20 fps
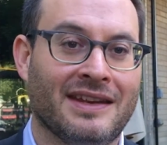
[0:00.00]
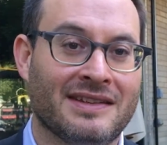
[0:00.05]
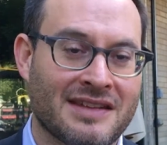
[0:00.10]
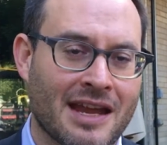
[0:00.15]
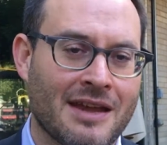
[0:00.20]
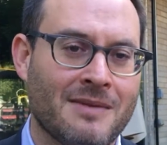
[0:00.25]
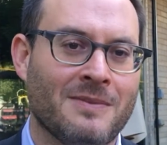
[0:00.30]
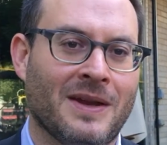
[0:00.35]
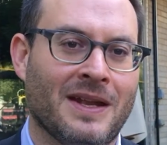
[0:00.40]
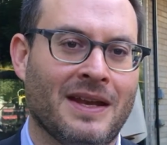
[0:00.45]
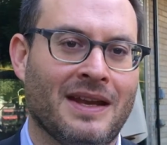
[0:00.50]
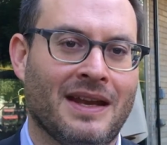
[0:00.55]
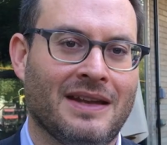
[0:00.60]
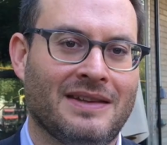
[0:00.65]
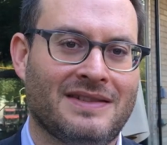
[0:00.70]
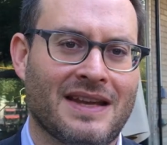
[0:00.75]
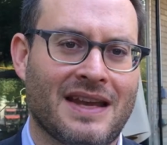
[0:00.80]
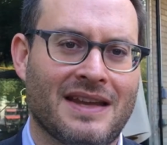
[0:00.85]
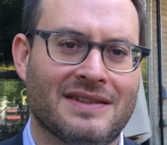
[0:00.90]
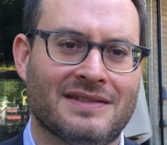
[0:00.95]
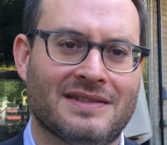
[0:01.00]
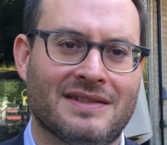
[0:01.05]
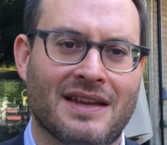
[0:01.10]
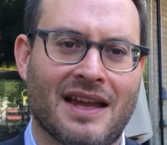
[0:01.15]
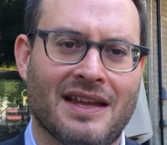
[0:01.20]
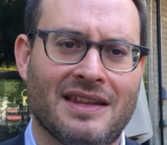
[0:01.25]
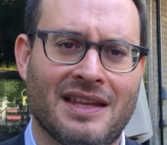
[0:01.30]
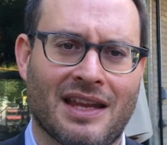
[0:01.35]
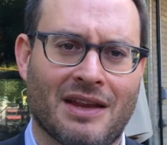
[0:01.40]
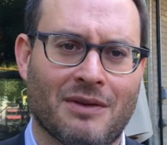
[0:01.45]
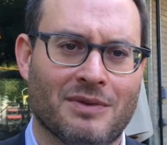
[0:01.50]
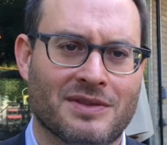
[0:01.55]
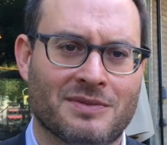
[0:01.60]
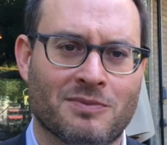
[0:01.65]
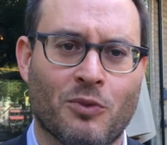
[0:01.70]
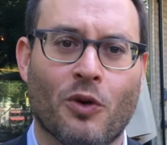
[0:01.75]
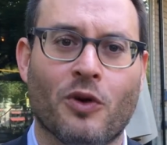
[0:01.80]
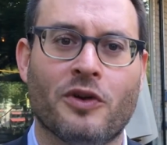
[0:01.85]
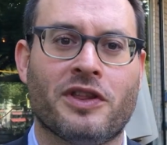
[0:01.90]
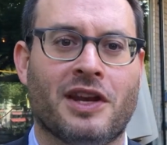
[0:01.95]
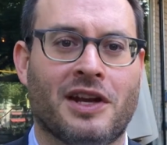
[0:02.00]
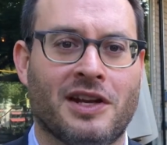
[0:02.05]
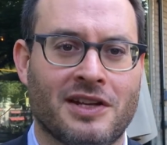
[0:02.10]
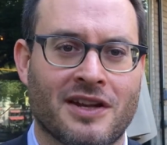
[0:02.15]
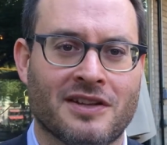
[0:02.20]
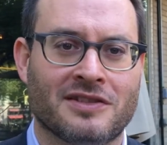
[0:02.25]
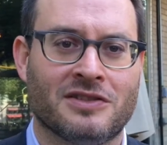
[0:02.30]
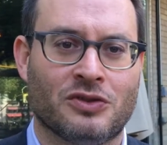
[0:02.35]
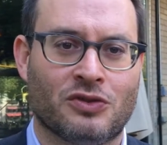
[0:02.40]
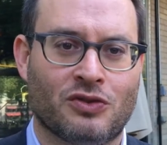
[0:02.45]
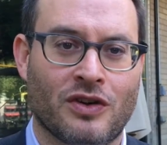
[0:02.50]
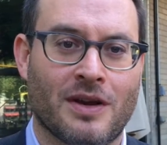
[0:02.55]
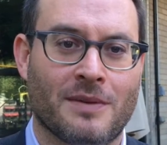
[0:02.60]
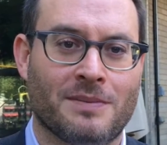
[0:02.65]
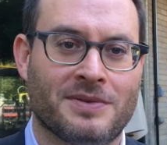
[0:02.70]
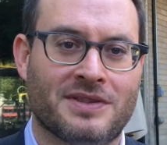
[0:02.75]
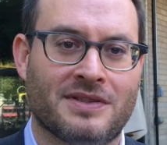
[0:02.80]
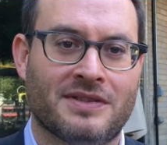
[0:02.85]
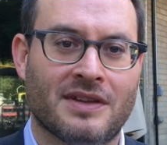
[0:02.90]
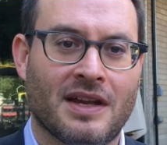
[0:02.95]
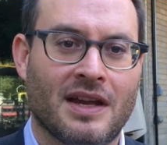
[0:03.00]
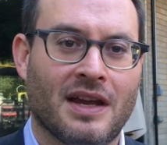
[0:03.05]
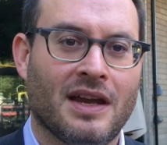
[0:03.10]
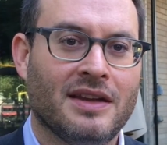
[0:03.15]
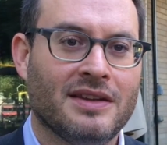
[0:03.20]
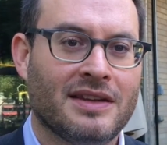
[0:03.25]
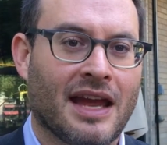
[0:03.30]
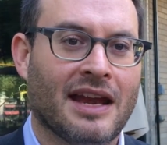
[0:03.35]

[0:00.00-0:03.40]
In the indictment, it says, I think it was more than a dozen trips